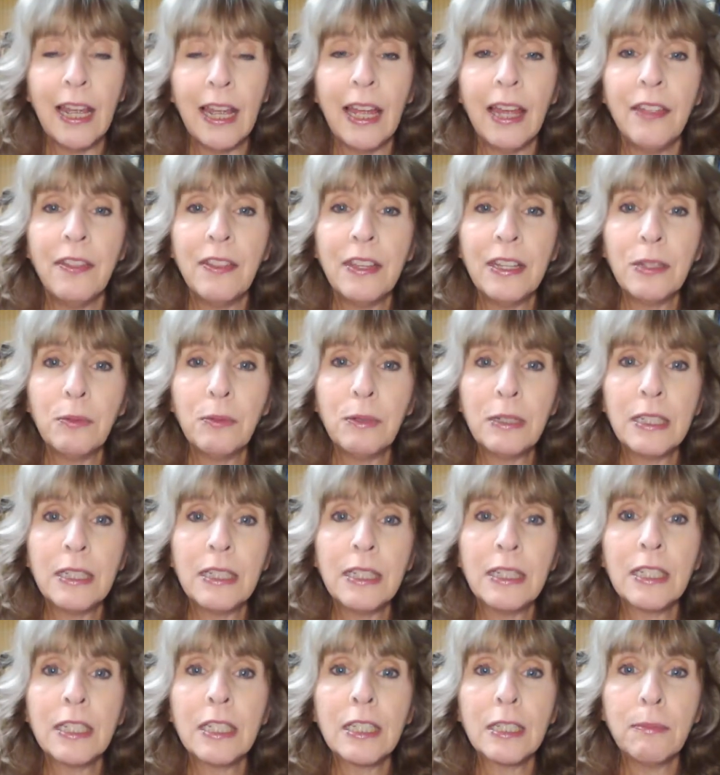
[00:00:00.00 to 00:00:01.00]
And this was
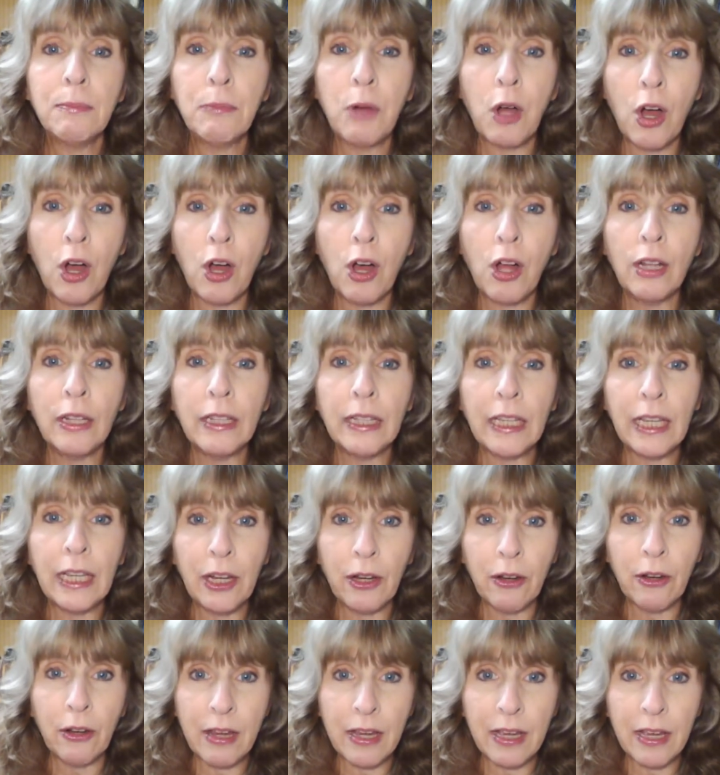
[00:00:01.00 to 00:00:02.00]
the small
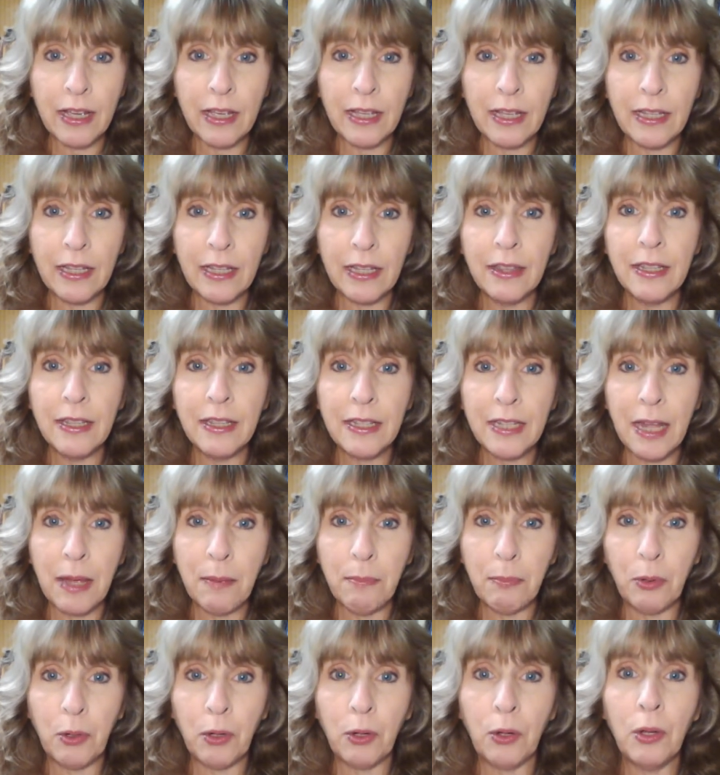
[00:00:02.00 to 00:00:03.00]
area in the
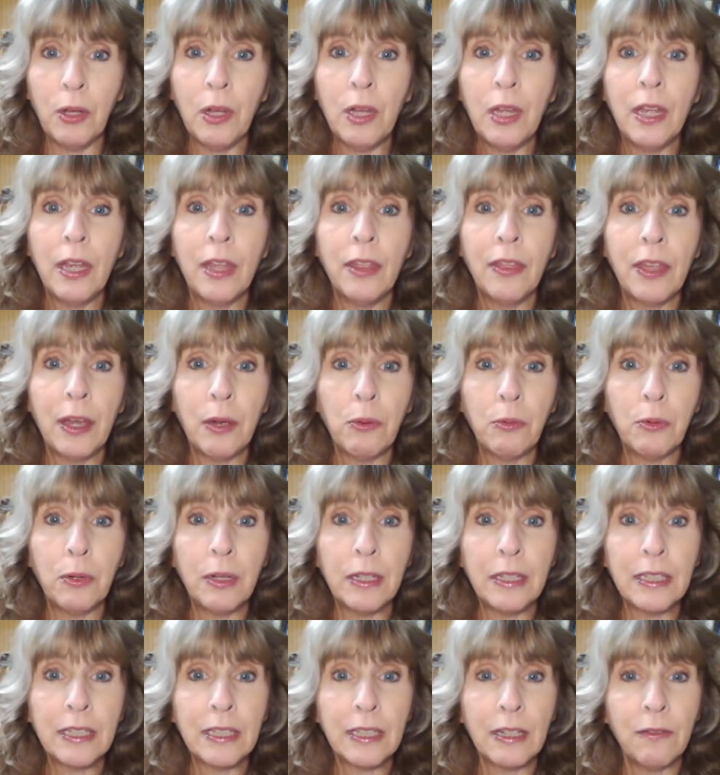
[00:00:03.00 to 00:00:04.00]
temple that
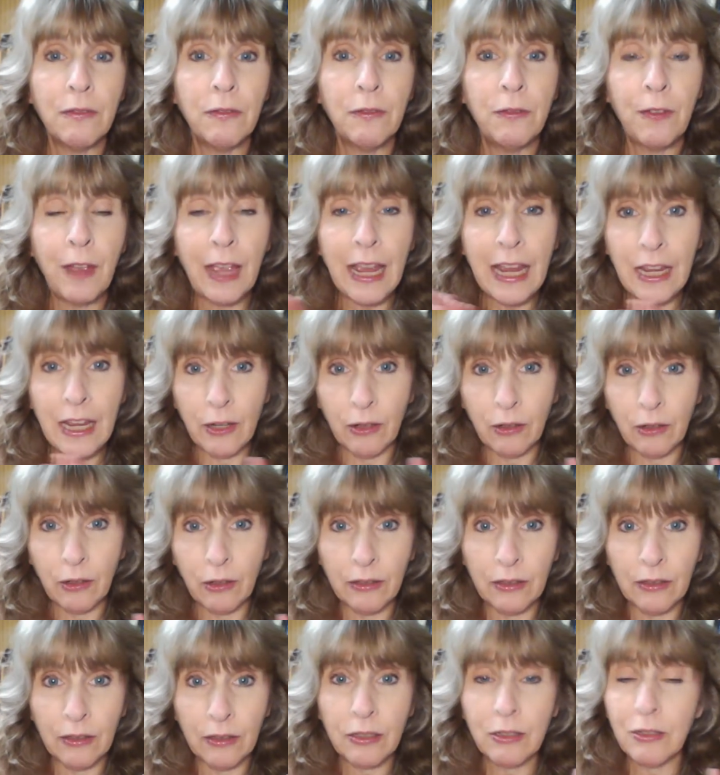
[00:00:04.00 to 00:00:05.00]
was
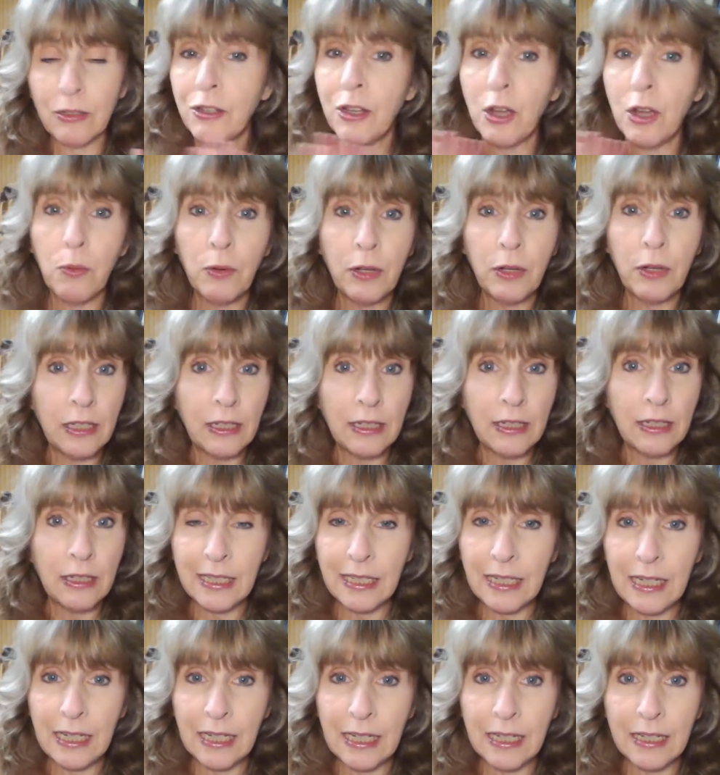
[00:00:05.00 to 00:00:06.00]
veiled, so no one could
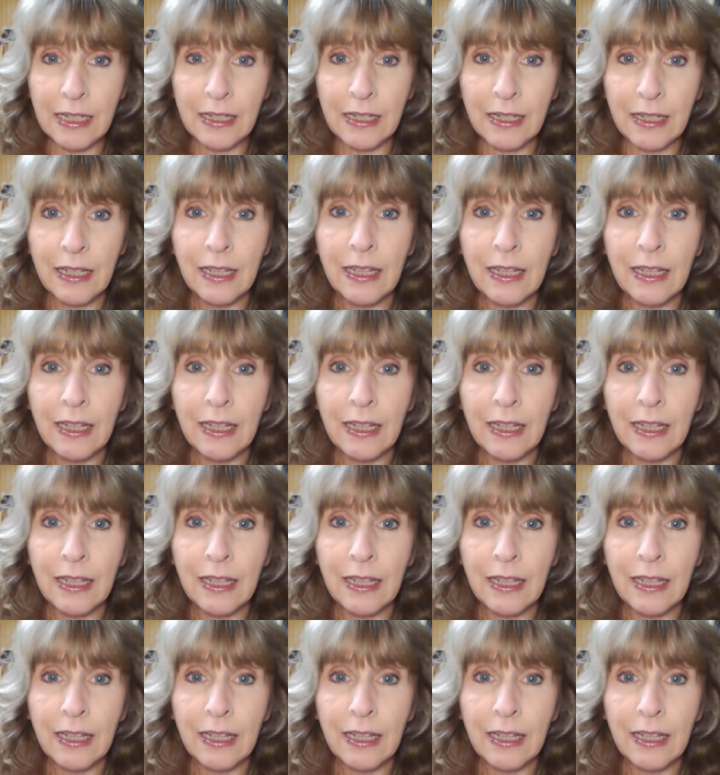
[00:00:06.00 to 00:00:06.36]
see it.